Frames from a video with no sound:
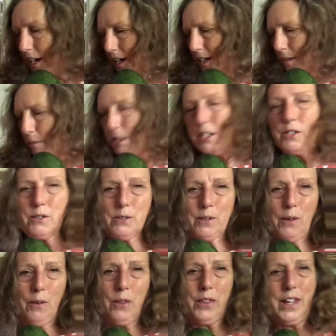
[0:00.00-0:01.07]
and I'm going to do the
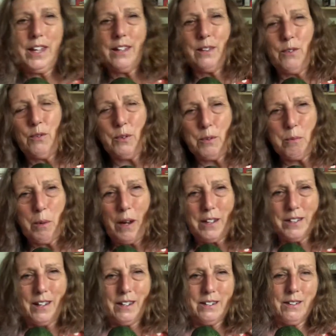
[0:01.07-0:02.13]
whole thing in the food
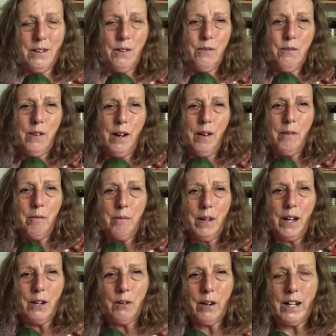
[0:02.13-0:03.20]
processor from
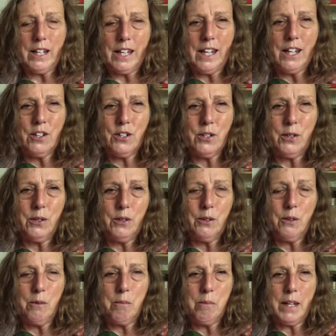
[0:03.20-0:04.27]
grating
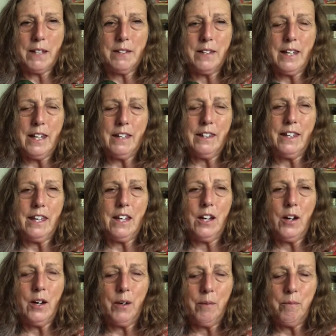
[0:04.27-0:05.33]
to mixing the
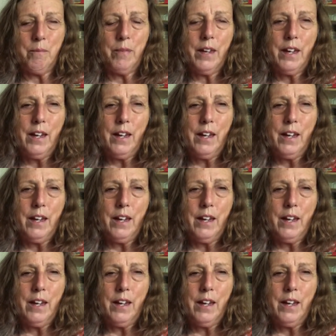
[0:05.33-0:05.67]
um,